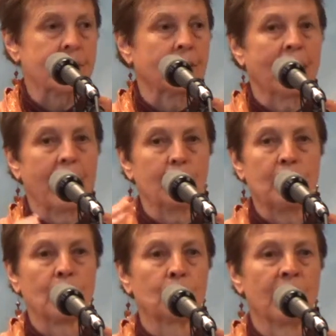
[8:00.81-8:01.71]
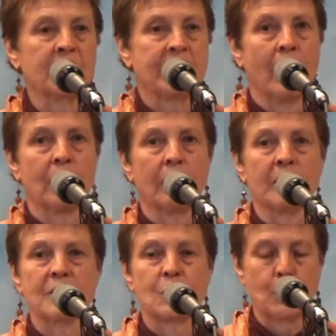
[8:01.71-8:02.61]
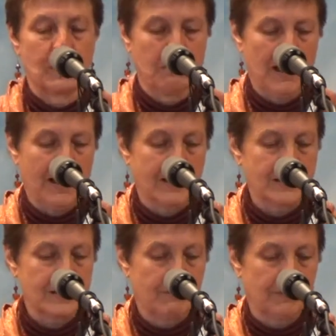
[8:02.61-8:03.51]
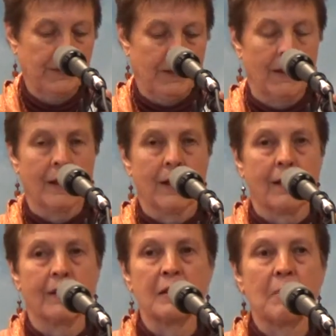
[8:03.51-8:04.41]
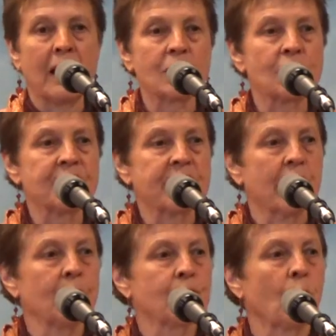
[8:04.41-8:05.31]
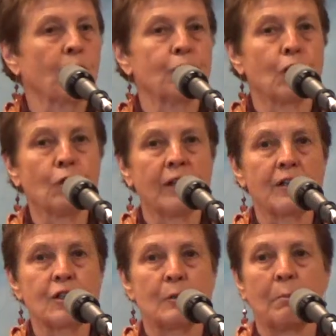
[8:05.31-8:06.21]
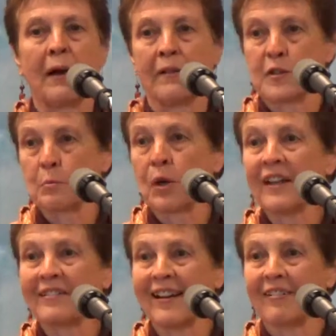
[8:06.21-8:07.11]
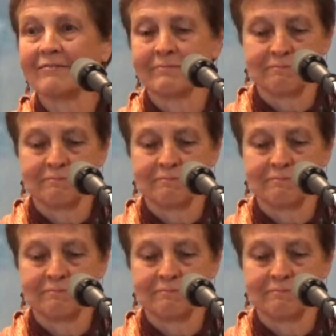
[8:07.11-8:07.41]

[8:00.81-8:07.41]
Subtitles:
the caterpillar breaks down into this soupy mass, the imaginal cells are nourished by this breakdown.